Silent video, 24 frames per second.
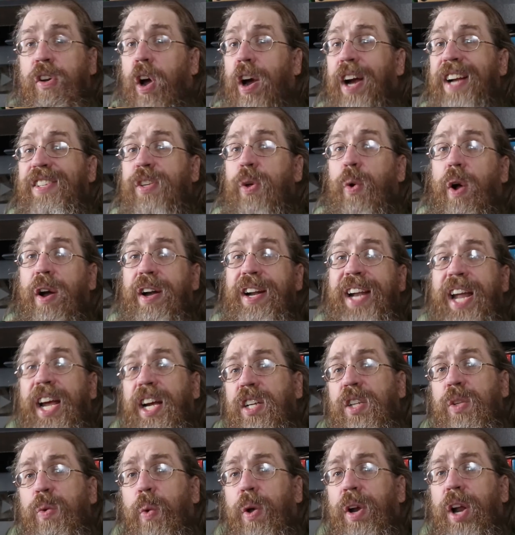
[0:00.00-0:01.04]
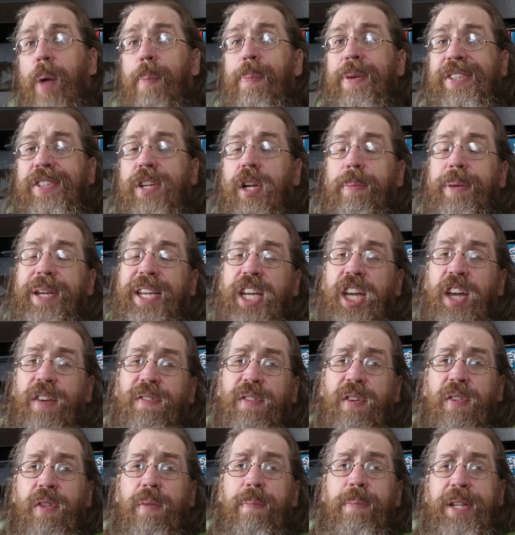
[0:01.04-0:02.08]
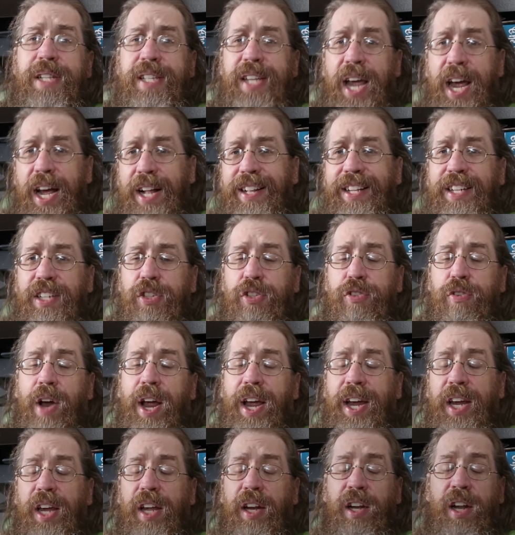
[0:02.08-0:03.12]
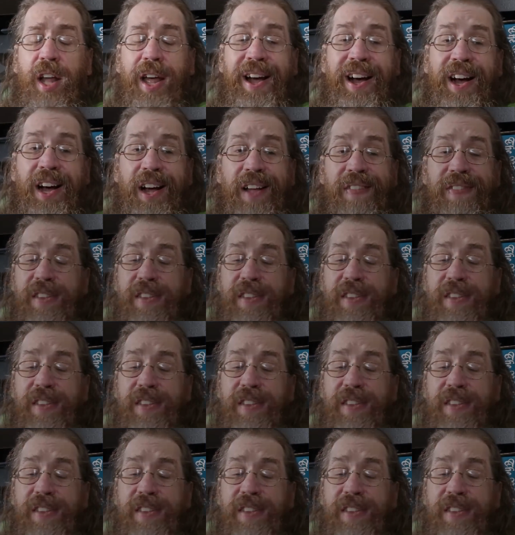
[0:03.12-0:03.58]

All right, so our next one up is going to be Gift of the Metallic Dragon. Uh,